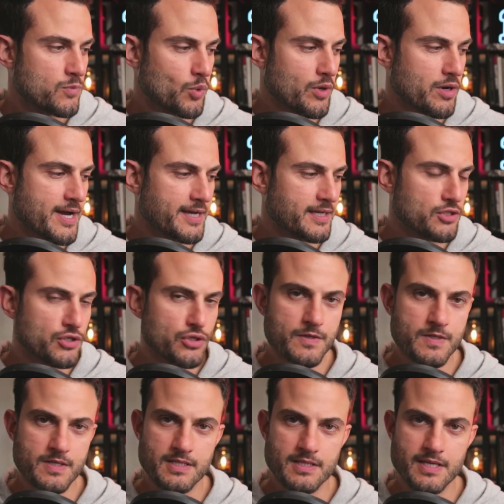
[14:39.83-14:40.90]
where I can
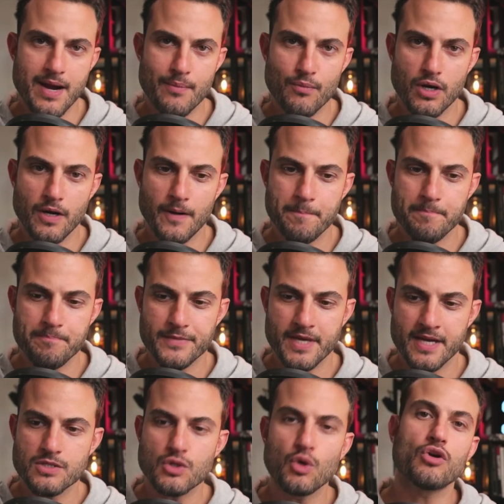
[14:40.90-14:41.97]
use this camera
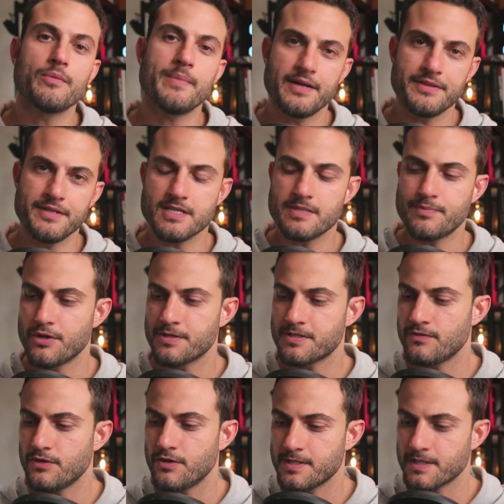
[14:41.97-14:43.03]
and talk about the experience
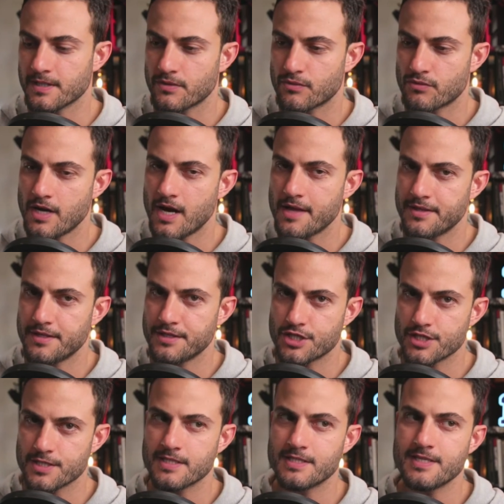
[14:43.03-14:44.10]
of using it rather than
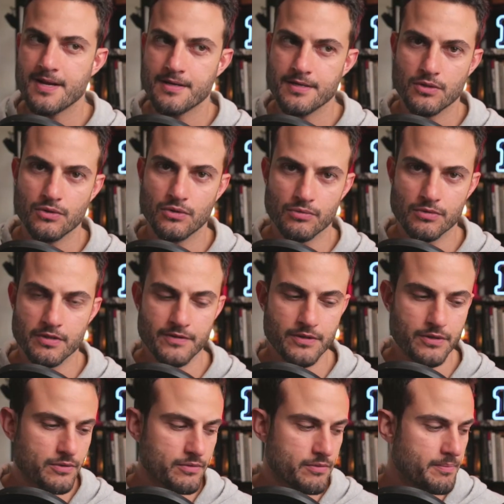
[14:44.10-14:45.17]
just a technical
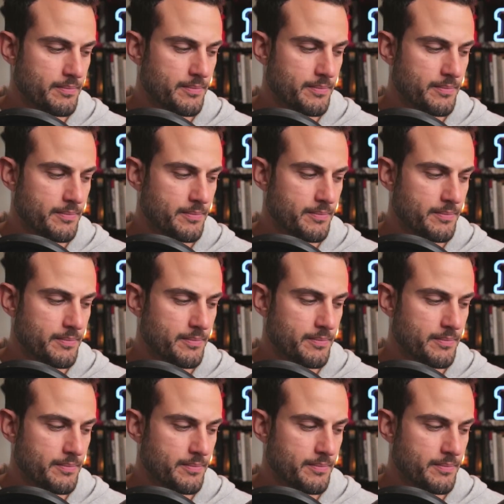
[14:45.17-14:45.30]
review.